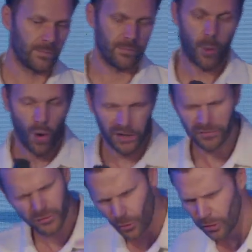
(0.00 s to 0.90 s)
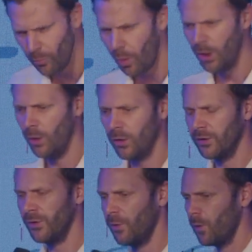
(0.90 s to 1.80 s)
point of
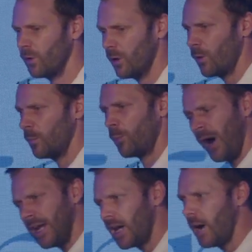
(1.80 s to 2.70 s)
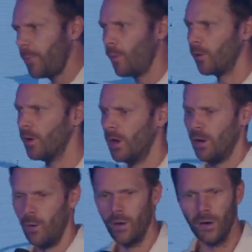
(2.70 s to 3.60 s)
turmoil or breakup
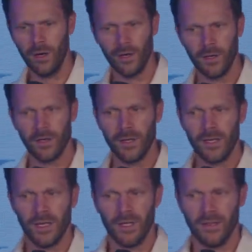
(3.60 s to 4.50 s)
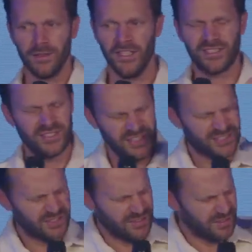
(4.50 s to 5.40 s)
or this